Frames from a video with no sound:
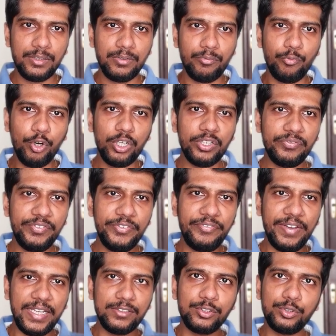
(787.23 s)
What if the
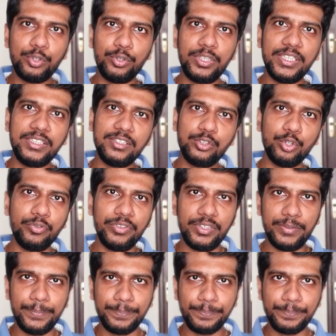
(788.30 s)
fat storage is over?